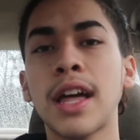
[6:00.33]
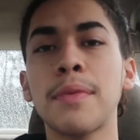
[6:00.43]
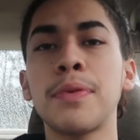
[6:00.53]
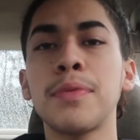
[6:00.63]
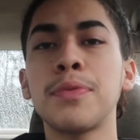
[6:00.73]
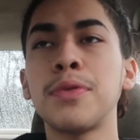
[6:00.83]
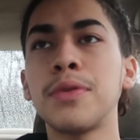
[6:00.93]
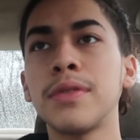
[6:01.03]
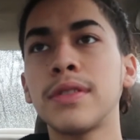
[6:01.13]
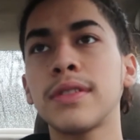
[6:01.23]
of
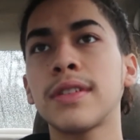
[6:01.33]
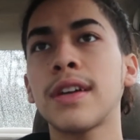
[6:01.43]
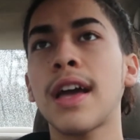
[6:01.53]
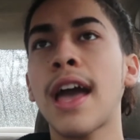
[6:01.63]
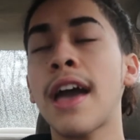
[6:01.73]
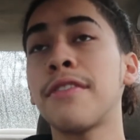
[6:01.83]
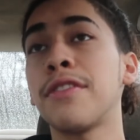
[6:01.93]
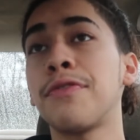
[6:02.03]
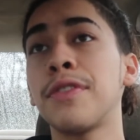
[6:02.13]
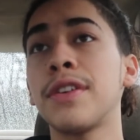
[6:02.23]
people have
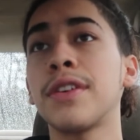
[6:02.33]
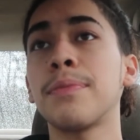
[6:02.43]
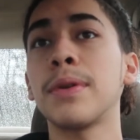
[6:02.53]
the fear